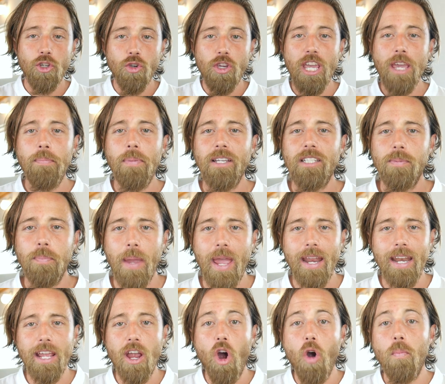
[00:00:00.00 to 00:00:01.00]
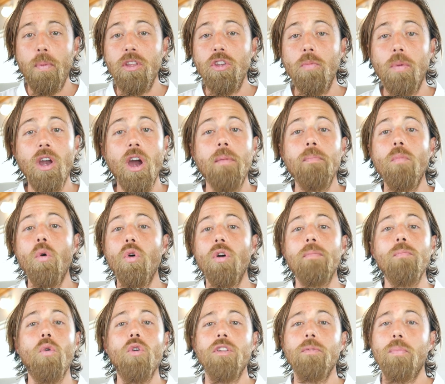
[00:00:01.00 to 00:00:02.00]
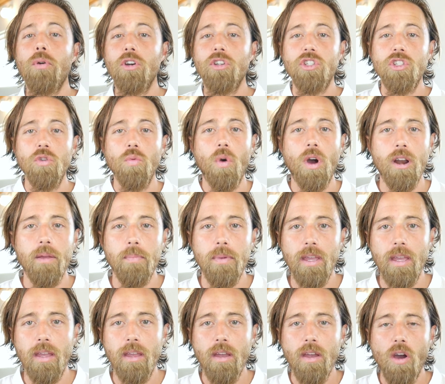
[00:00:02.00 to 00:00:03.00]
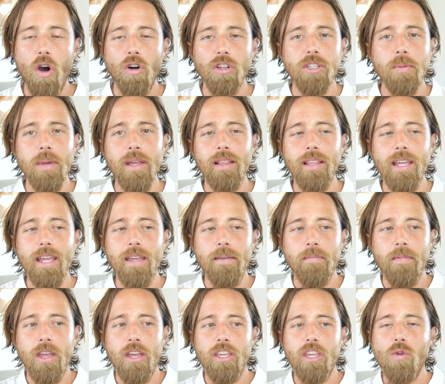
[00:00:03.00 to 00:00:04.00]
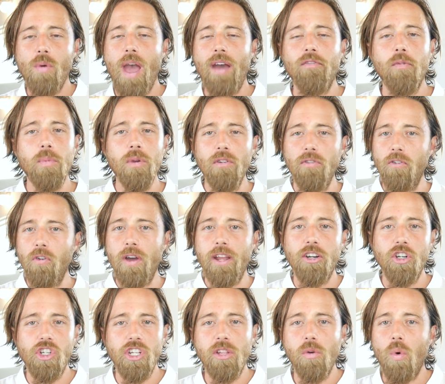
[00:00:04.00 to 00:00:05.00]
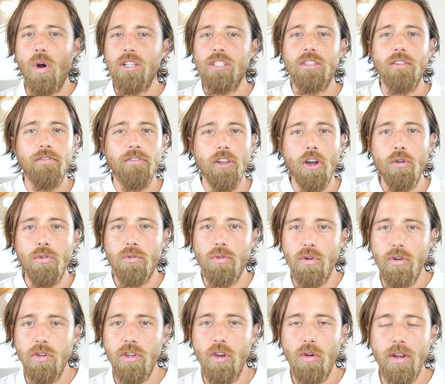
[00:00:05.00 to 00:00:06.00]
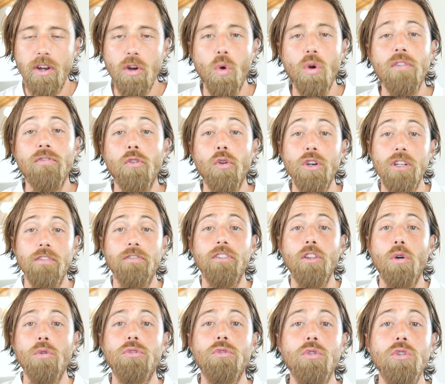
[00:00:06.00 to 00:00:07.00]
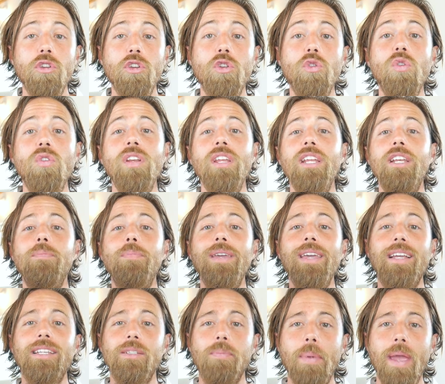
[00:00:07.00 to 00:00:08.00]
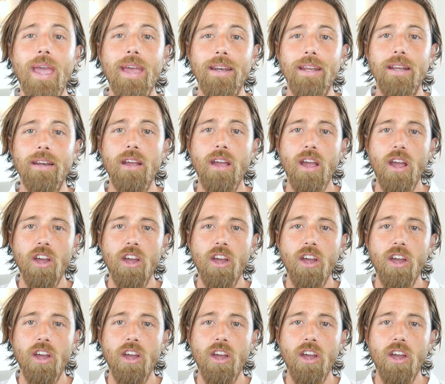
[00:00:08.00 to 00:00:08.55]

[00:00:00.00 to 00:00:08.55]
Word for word: As you keep expanding open, you become more and more the person you want to be. Ultimately, you have a beautiful energy that wants to flow through you. In order for it to flow through you, you need to be expanded.